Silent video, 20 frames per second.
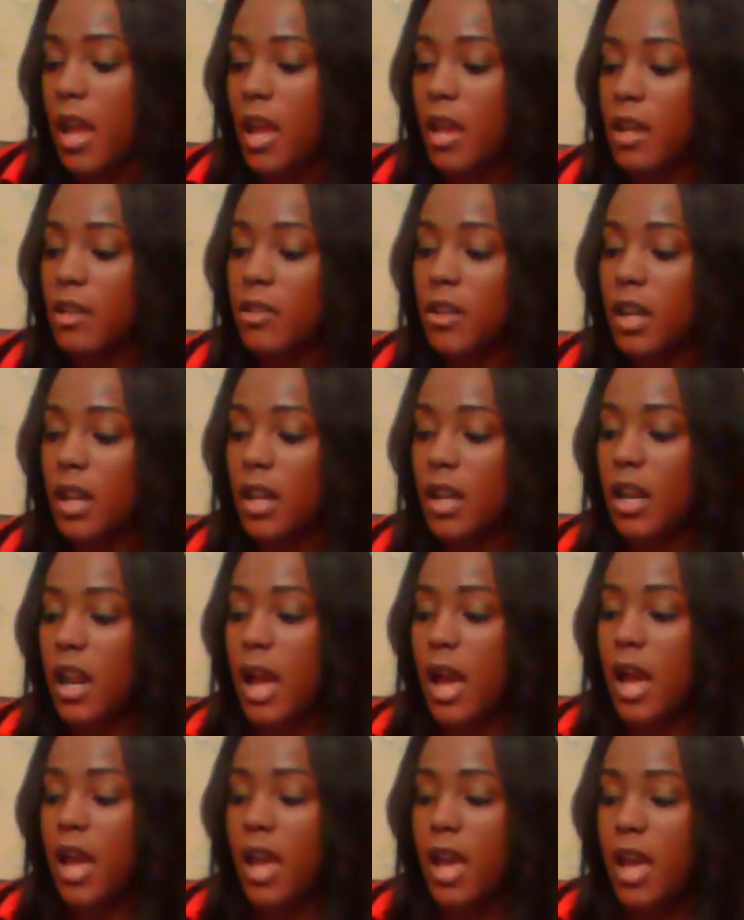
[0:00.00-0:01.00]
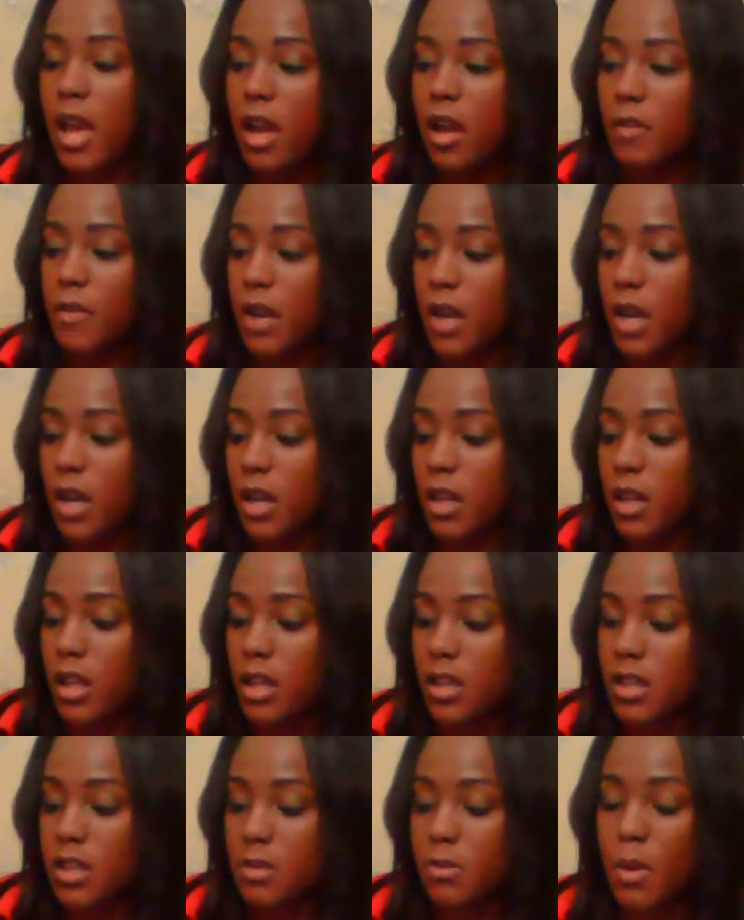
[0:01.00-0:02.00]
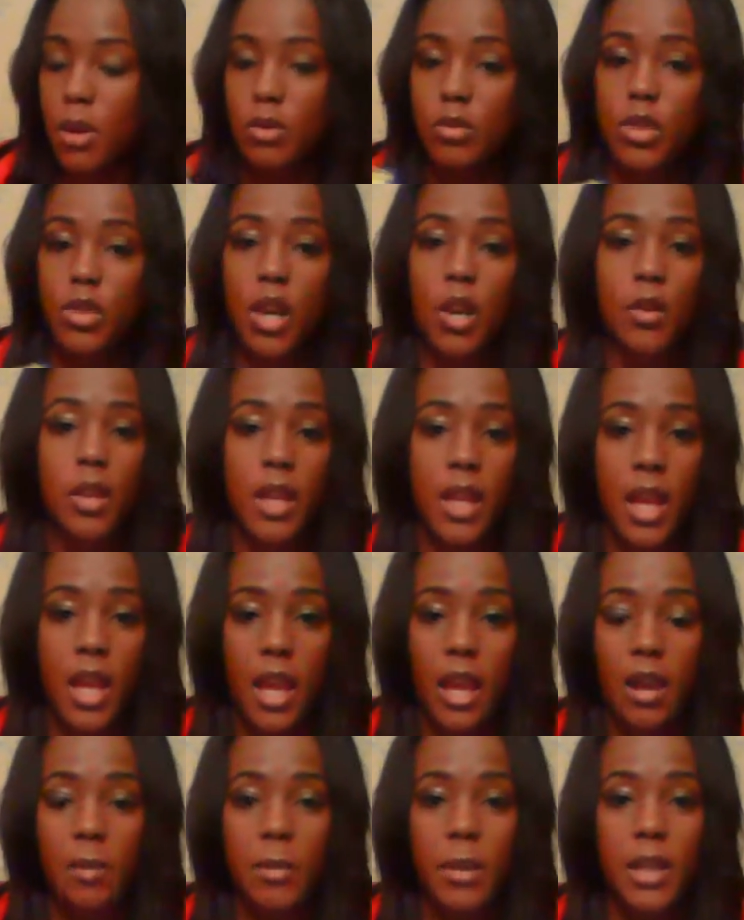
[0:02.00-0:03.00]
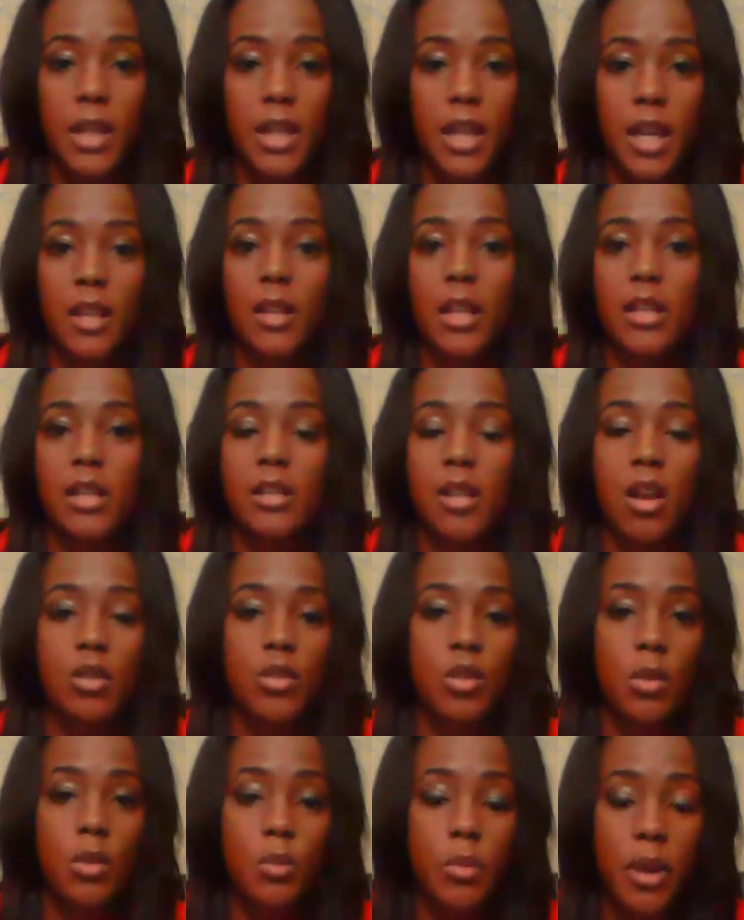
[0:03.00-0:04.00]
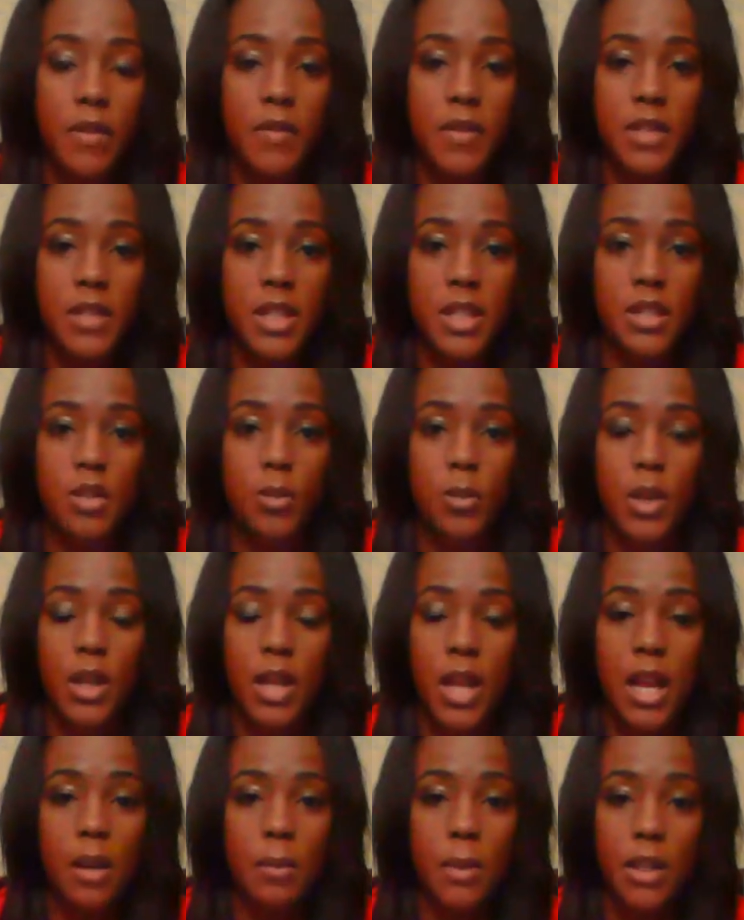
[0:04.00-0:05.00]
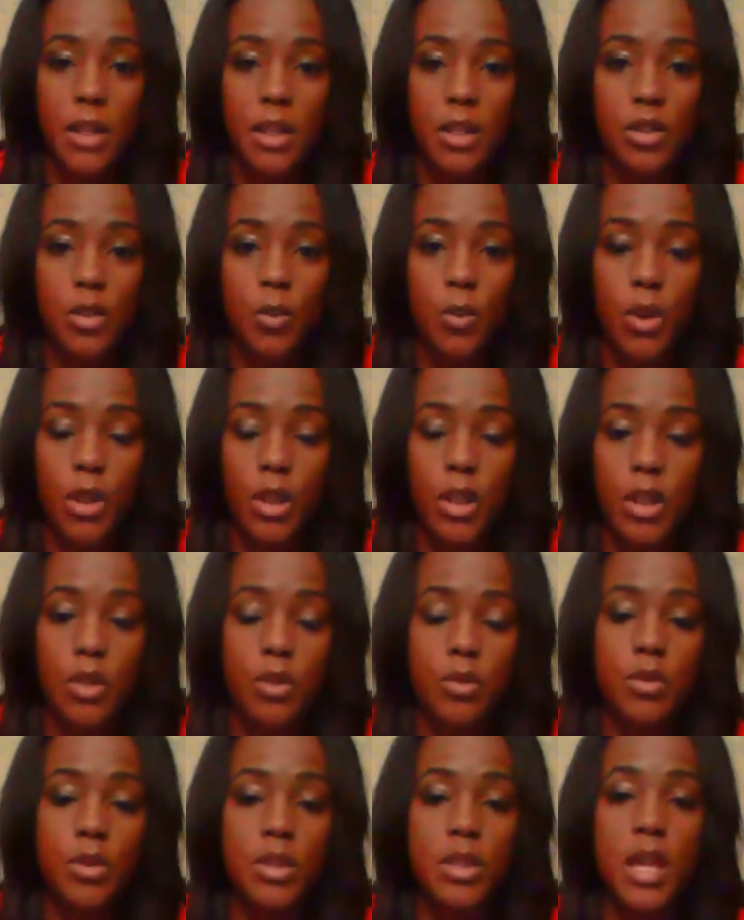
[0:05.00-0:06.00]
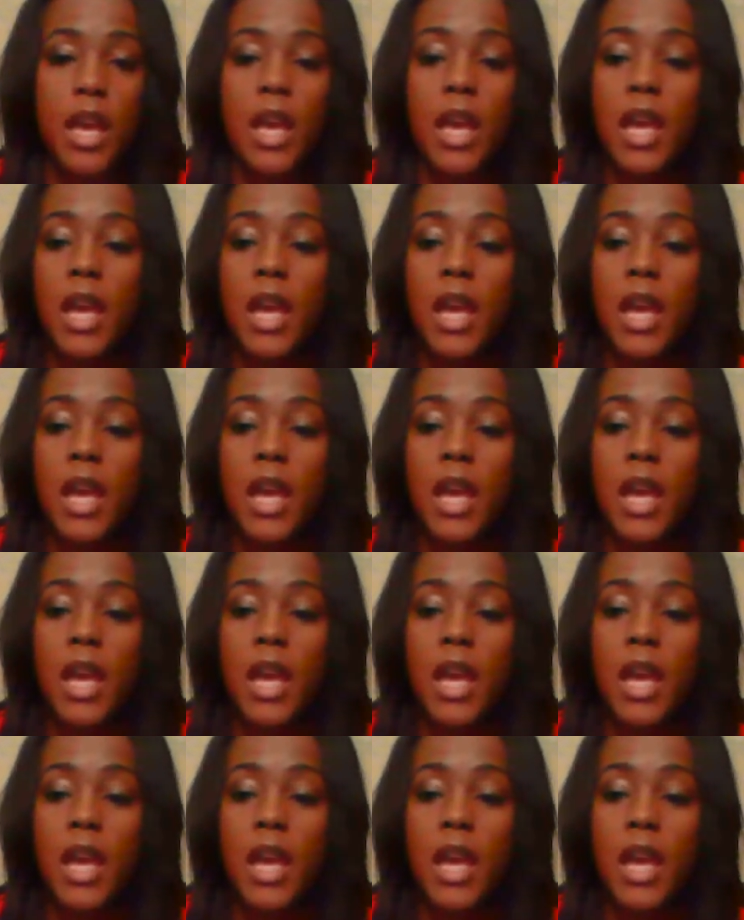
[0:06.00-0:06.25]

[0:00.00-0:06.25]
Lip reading: And then I have honey smoked turkey ham, but again, that's also a preference as to what kind of meat that you want to use.